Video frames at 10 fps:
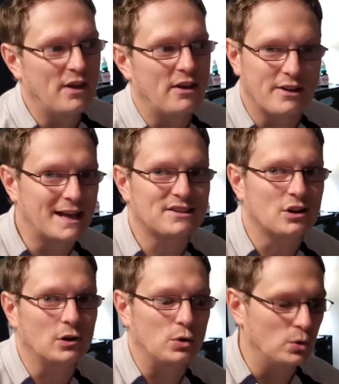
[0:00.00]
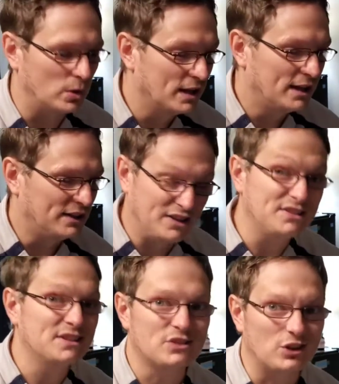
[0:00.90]
that's not cool. These
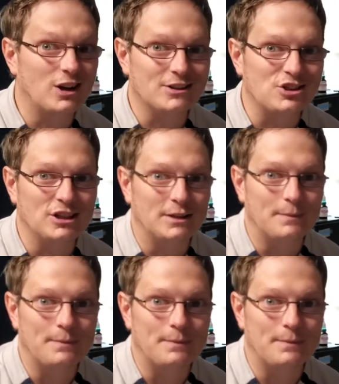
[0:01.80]
things are not cheap.